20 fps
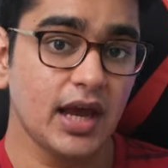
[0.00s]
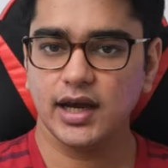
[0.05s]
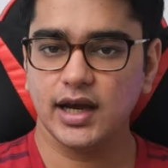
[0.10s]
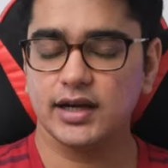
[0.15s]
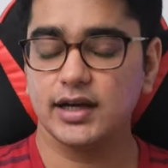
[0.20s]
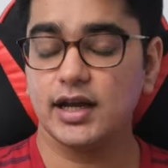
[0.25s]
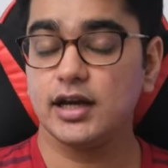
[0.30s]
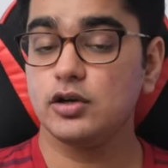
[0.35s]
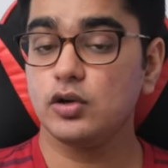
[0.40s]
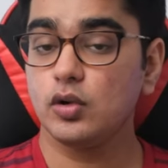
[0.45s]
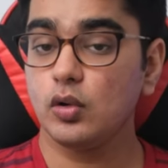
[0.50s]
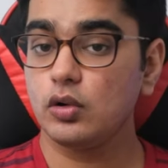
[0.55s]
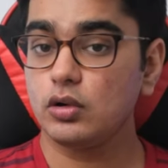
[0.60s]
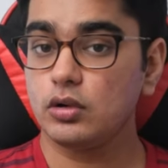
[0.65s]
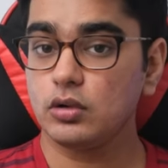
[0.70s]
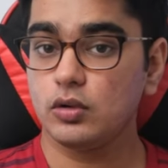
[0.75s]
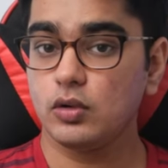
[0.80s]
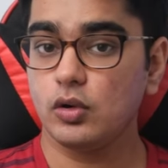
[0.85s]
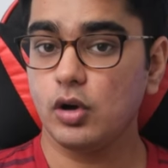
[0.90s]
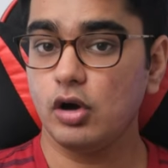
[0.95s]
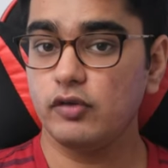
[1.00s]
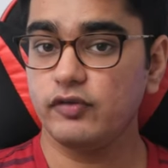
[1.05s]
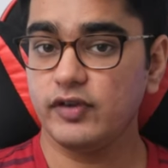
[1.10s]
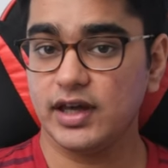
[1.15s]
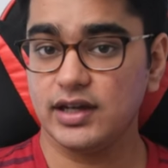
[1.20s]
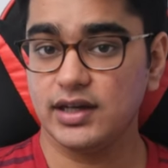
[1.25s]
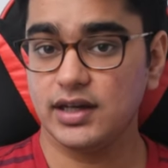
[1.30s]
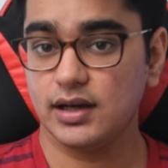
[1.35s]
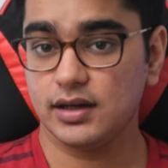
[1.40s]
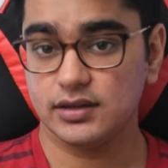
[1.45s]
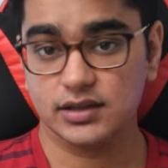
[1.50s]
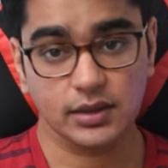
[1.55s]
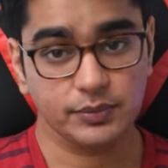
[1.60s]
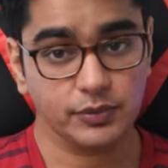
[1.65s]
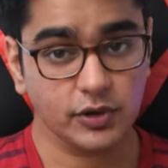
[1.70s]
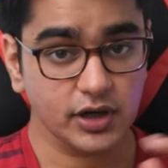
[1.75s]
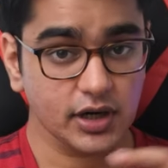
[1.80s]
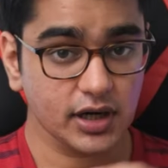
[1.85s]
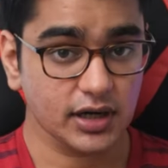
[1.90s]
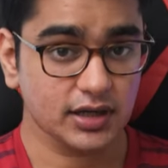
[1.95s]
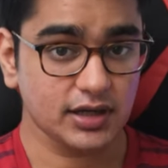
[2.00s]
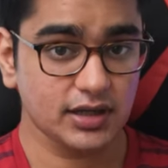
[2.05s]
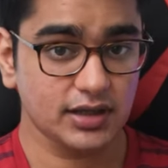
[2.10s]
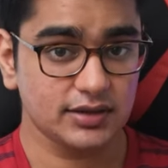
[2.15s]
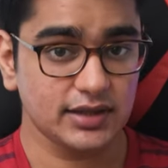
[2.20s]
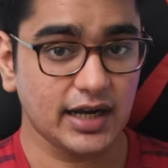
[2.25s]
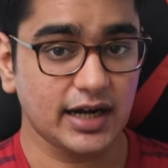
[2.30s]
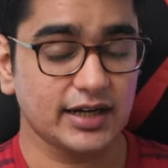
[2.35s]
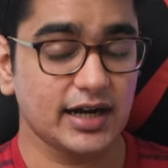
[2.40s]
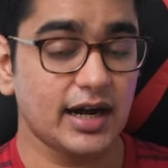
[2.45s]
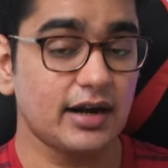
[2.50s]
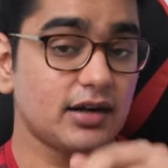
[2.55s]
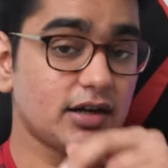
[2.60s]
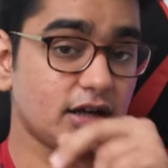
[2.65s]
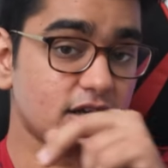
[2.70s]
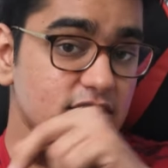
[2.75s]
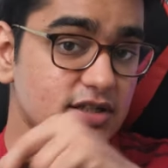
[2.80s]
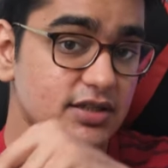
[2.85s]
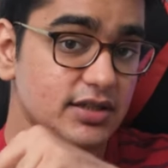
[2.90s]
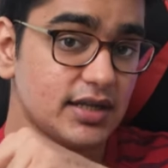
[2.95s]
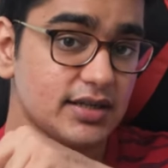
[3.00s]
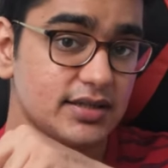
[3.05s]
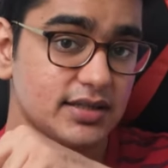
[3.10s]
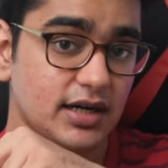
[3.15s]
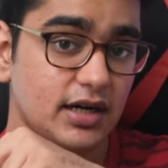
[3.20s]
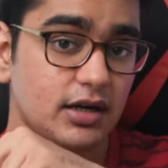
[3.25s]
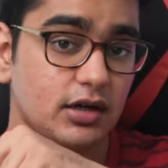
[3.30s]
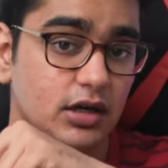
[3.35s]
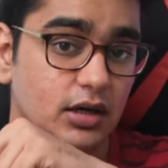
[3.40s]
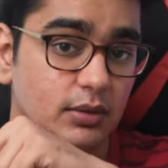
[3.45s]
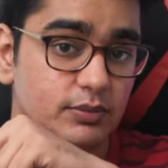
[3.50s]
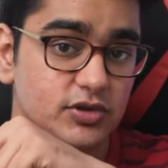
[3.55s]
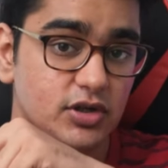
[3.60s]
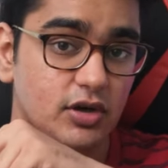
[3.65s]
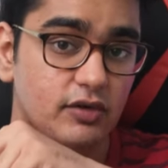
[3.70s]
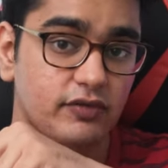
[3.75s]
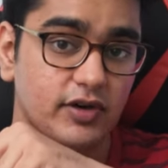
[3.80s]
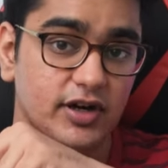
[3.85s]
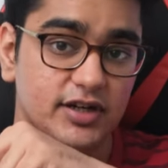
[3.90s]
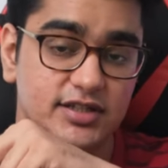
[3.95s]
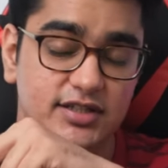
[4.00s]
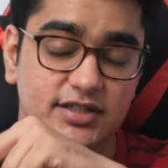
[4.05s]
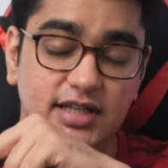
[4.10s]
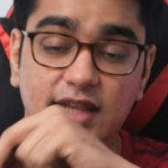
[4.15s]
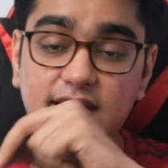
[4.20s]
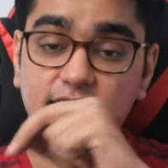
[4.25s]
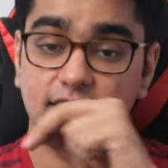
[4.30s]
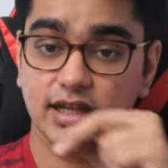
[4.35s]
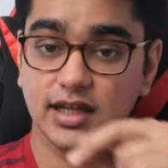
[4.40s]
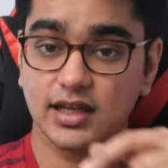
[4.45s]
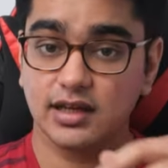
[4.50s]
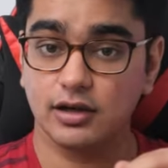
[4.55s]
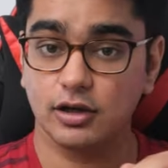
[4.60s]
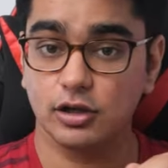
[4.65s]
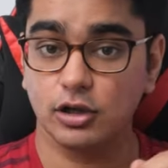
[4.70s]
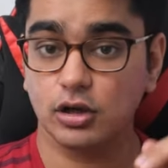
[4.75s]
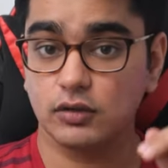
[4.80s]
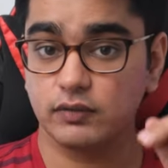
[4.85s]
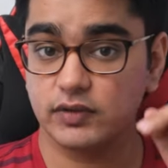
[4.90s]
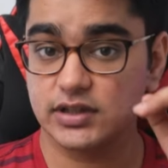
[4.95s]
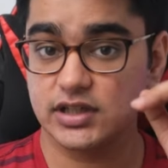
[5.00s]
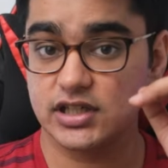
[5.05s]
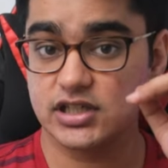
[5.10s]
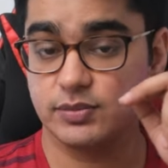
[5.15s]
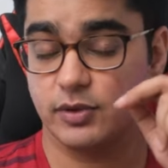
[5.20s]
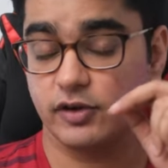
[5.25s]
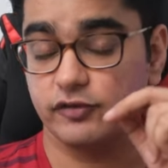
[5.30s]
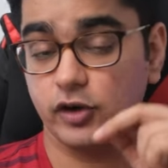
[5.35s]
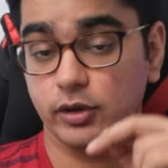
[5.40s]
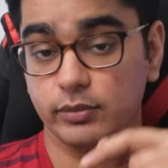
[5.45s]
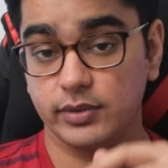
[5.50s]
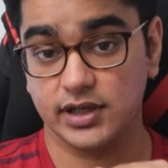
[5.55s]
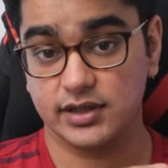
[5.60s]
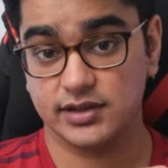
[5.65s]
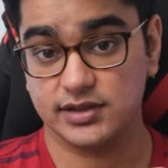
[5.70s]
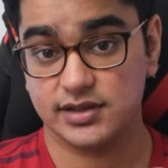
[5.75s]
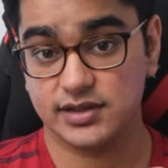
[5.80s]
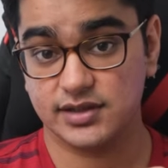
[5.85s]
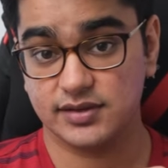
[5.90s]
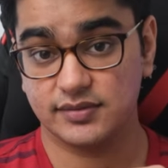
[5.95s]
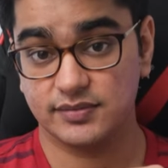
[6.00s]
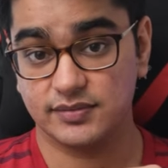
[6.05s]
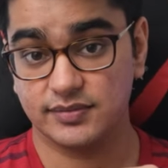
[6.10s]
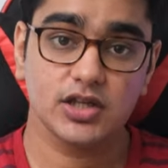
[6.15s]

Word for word: and I don't know of any other product that can touch this in terms of functionality along with its performance.